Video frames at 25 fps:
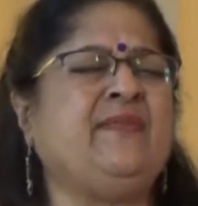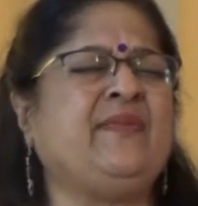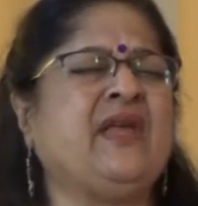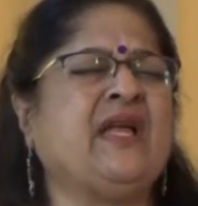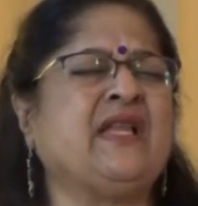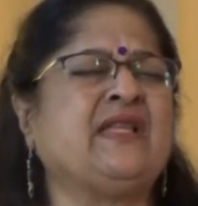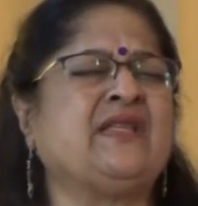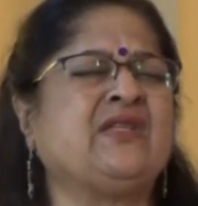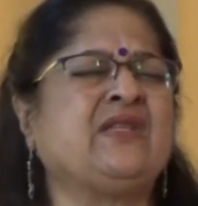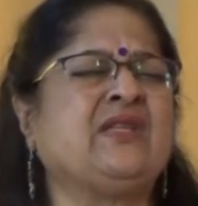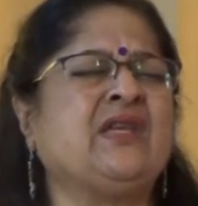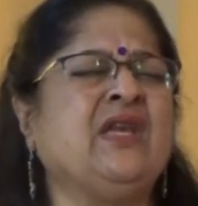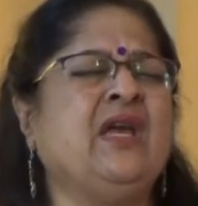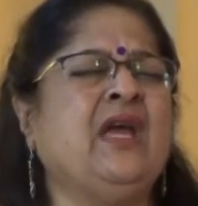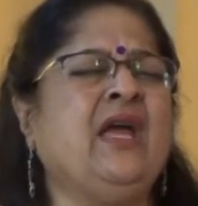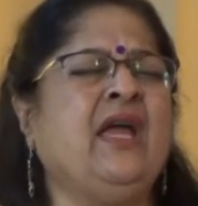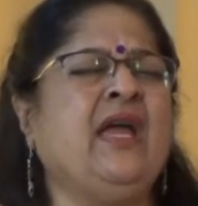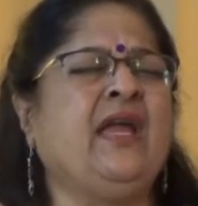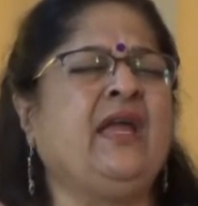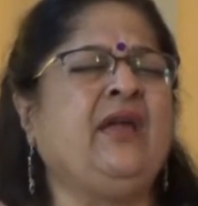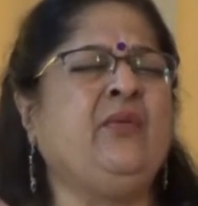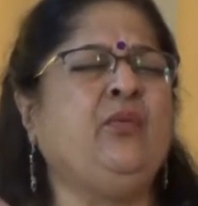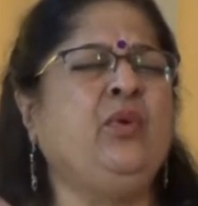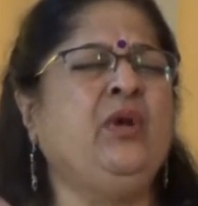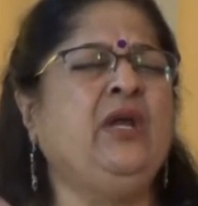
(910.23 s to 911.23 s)
That
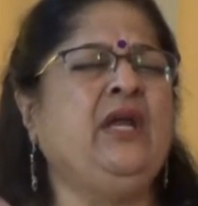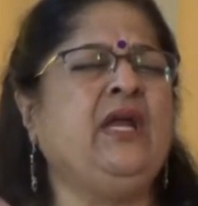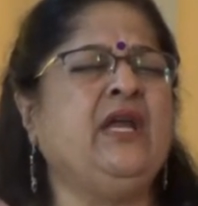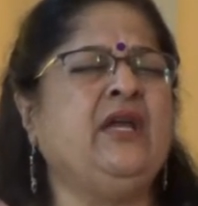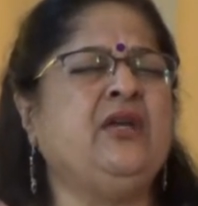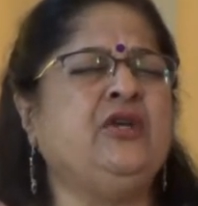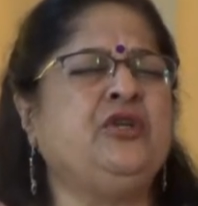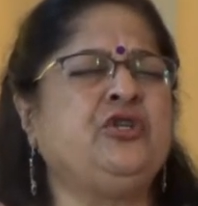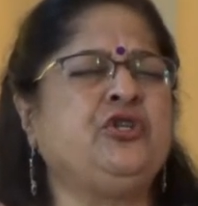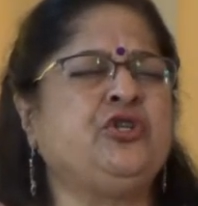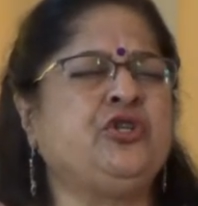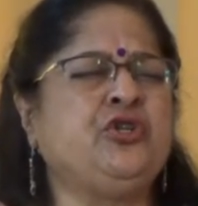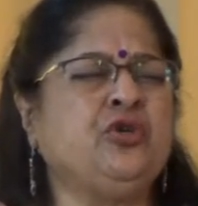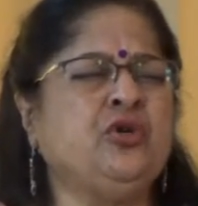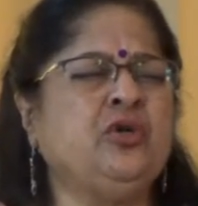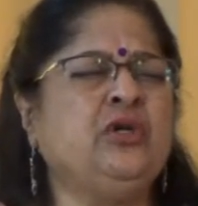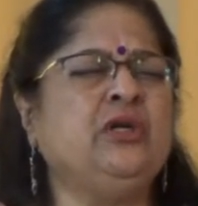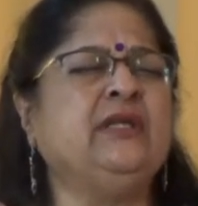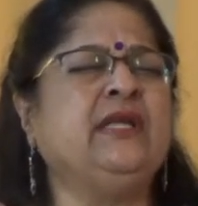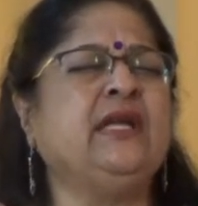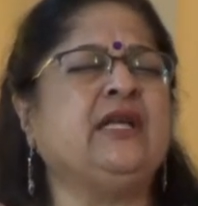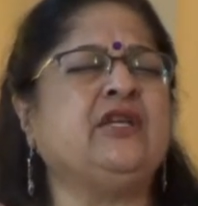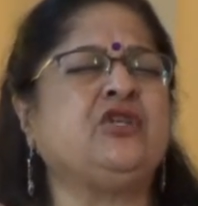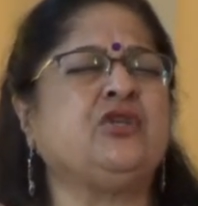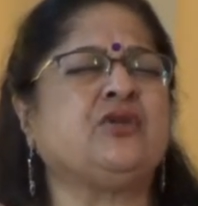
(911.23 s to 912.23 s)
will ensure
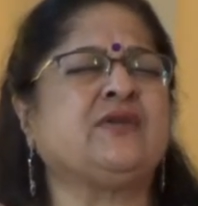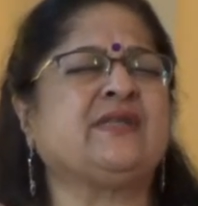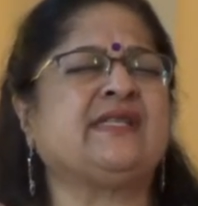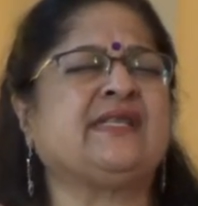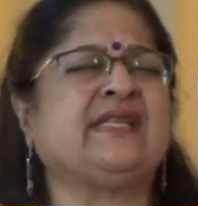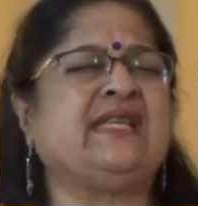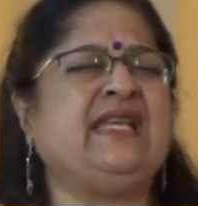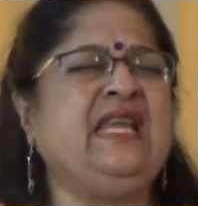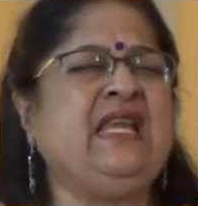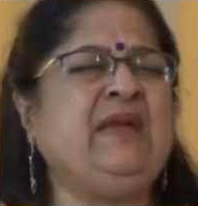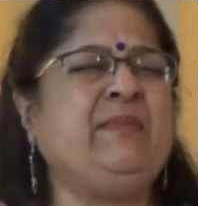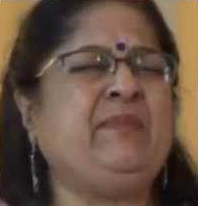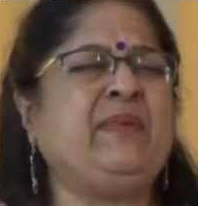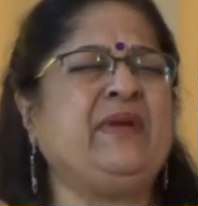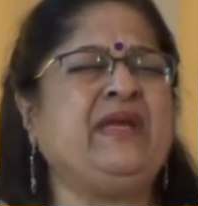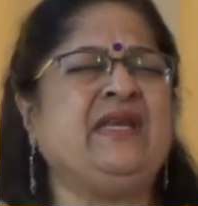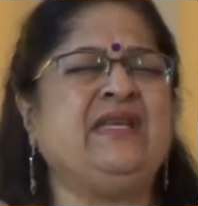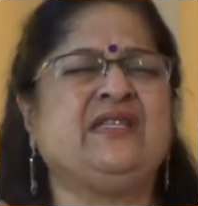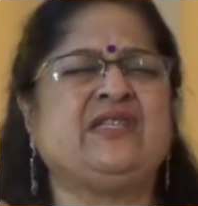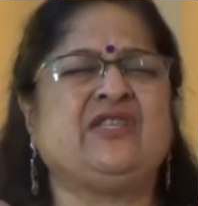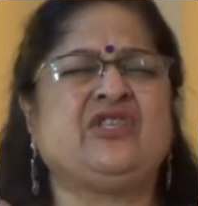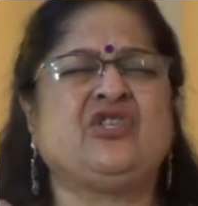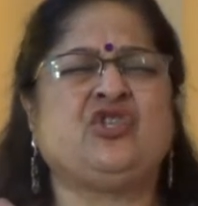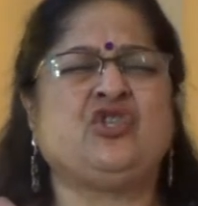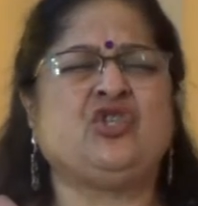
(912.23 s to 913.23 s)
that your sleep
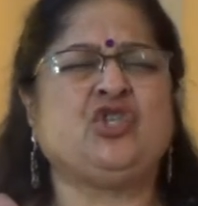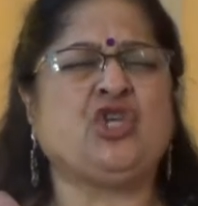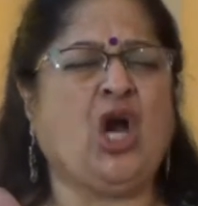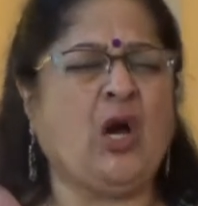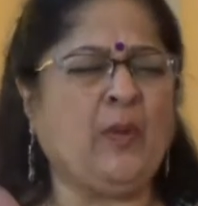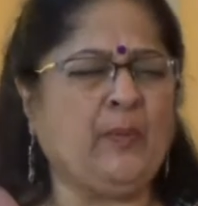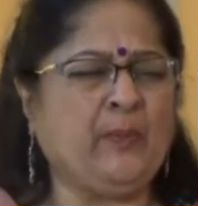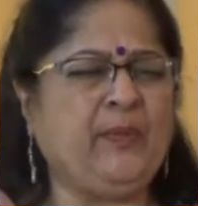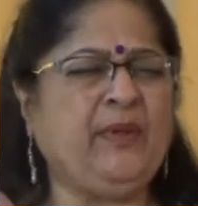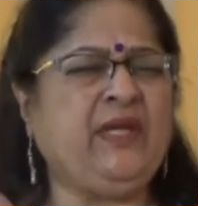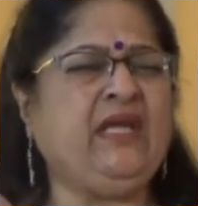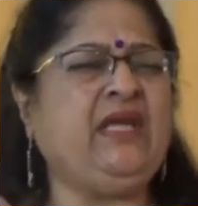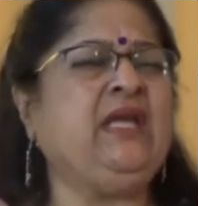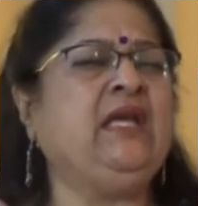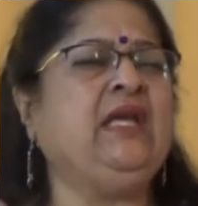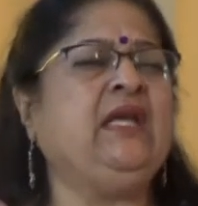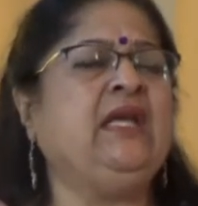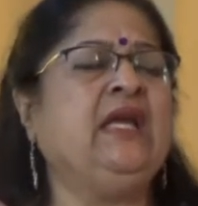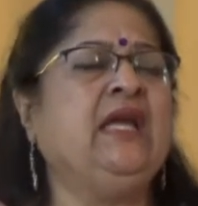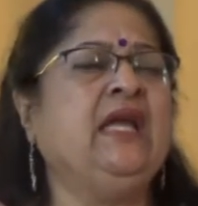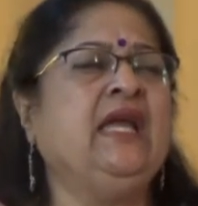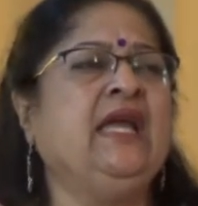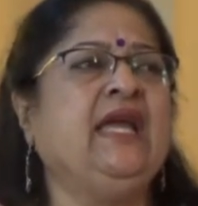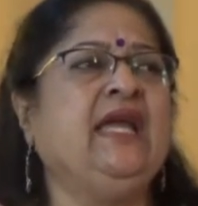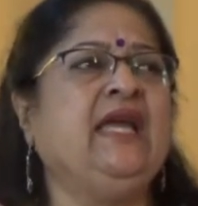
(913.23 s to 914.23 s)
is choppy,
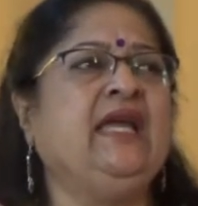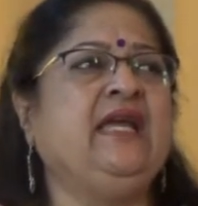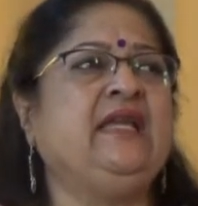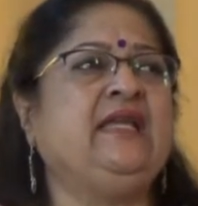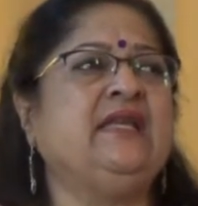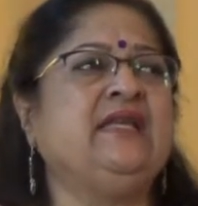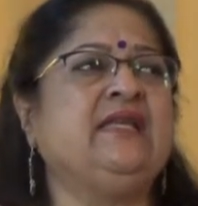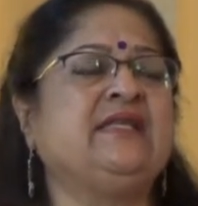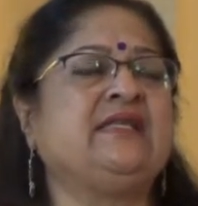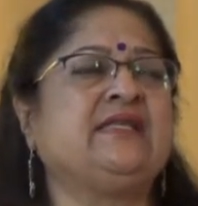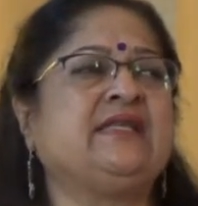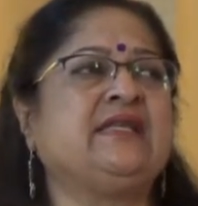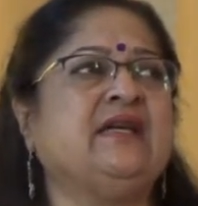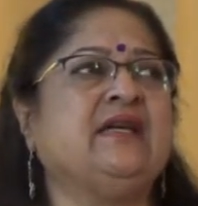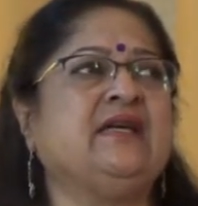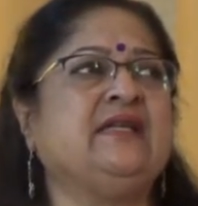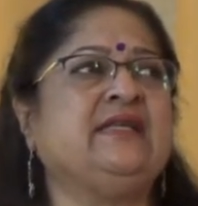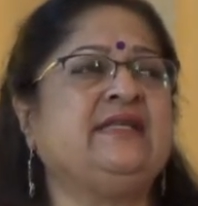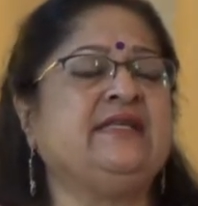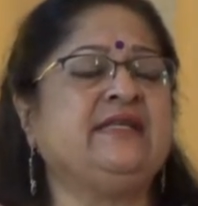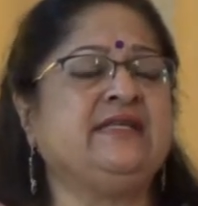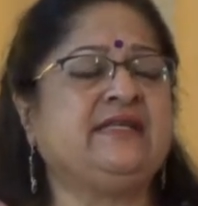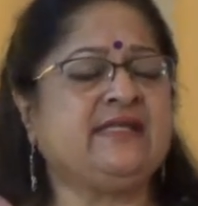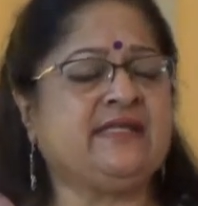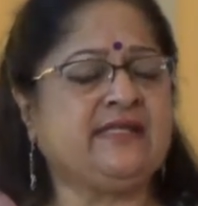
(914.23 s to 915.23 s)
it is
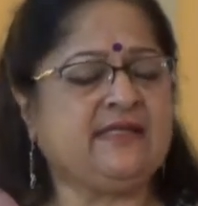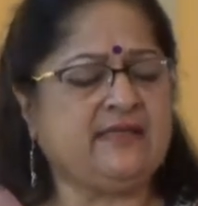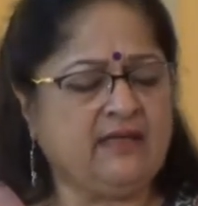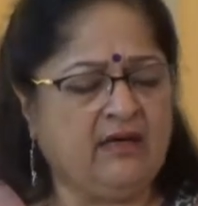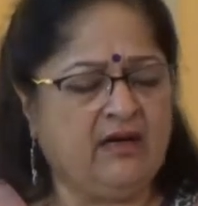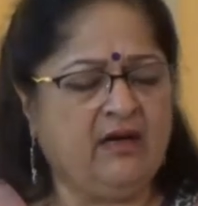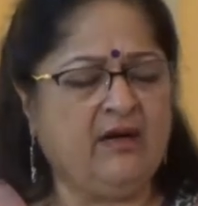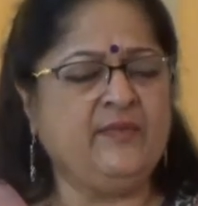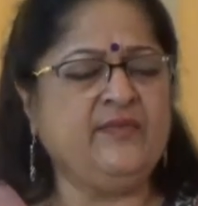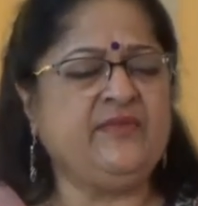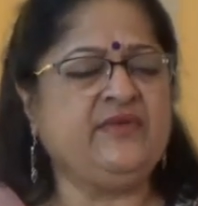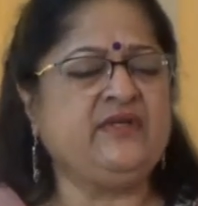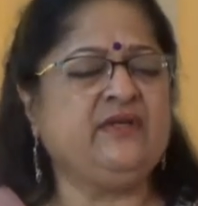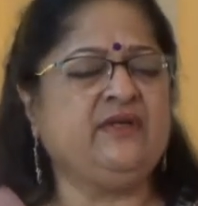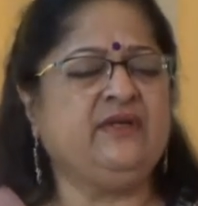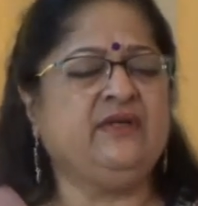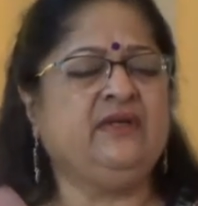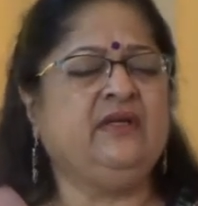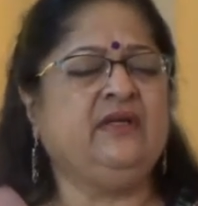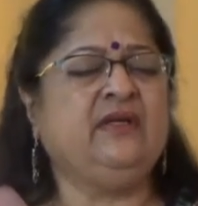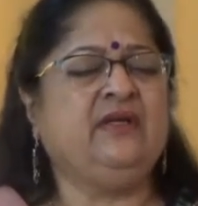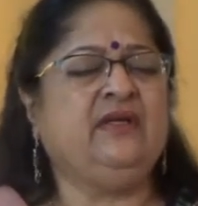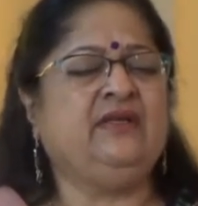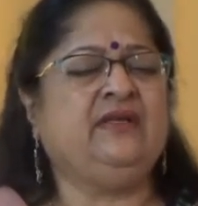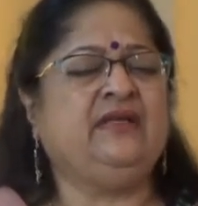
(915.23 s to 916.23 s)
disturbed,
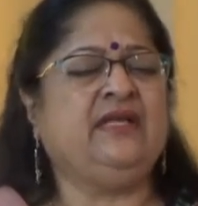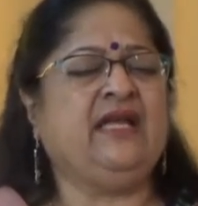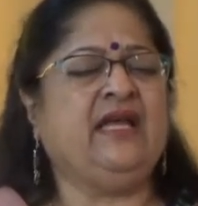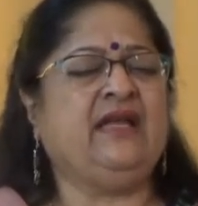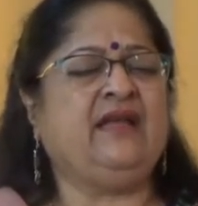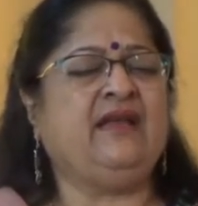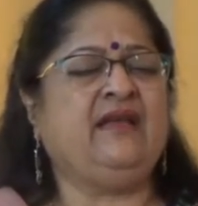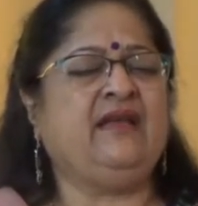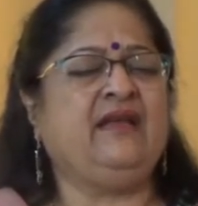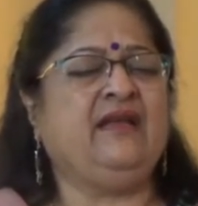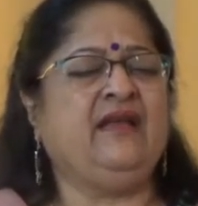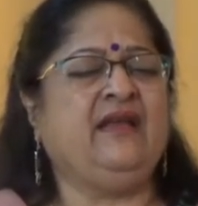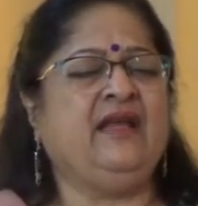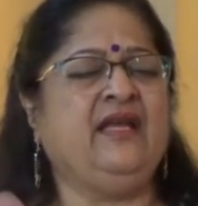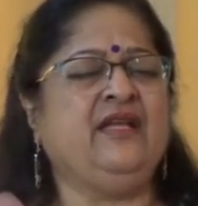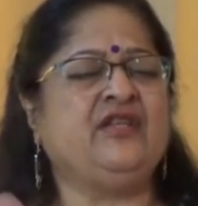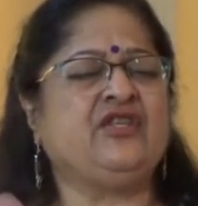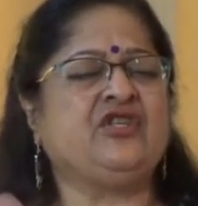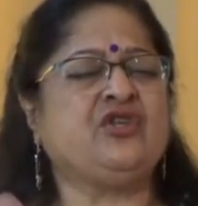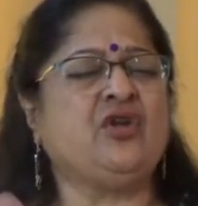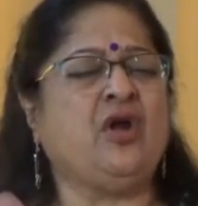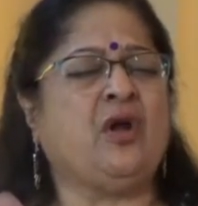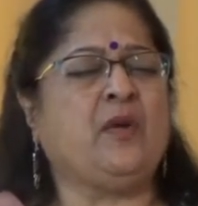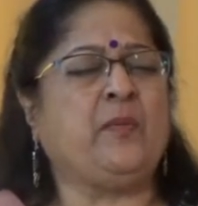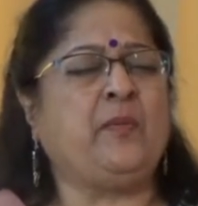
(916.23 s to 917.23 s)
that it's
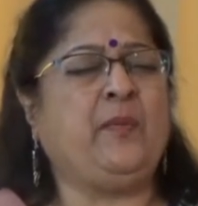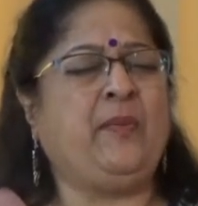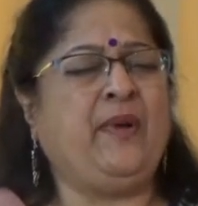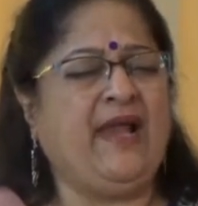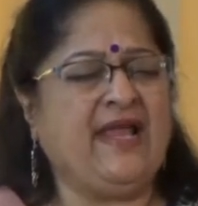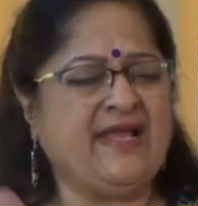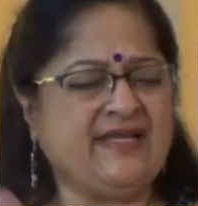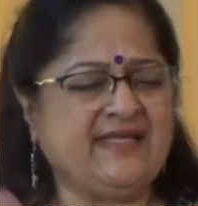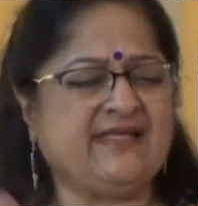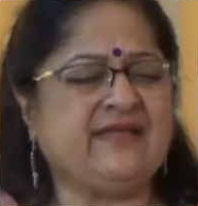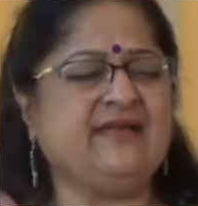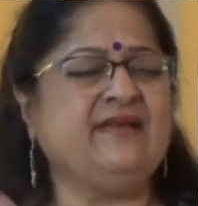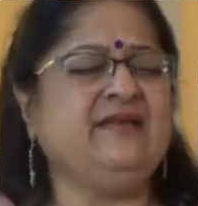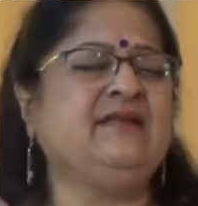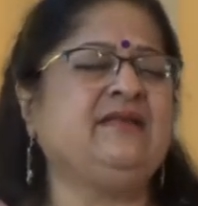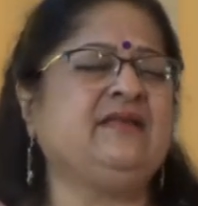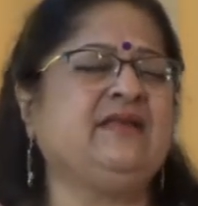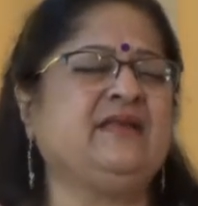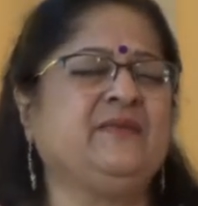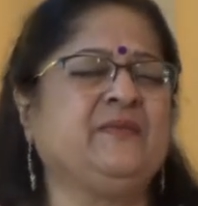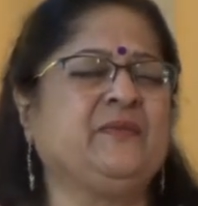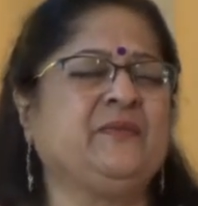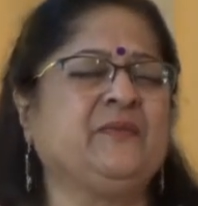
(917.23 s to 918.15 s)
not pleasant.